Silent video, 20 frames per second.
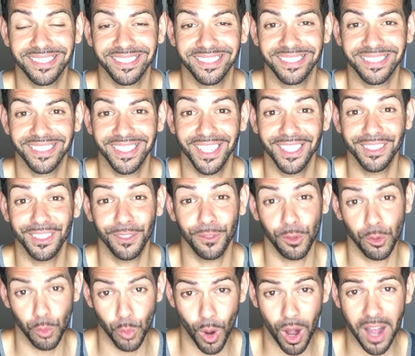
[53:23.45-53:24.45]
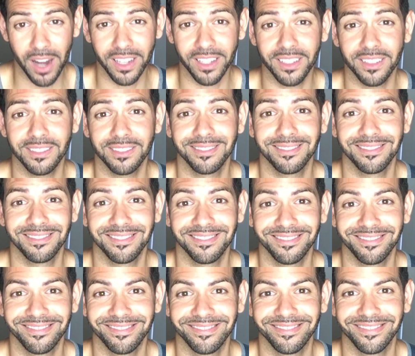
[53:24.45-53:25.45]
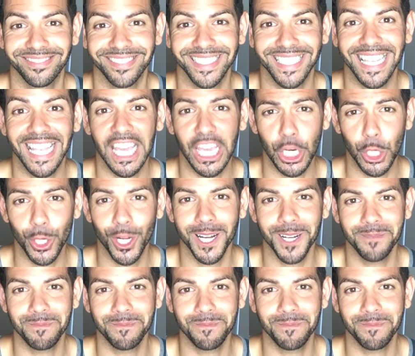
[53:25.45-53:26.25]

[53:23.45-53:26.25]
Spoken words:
Because if you want it, it'll come.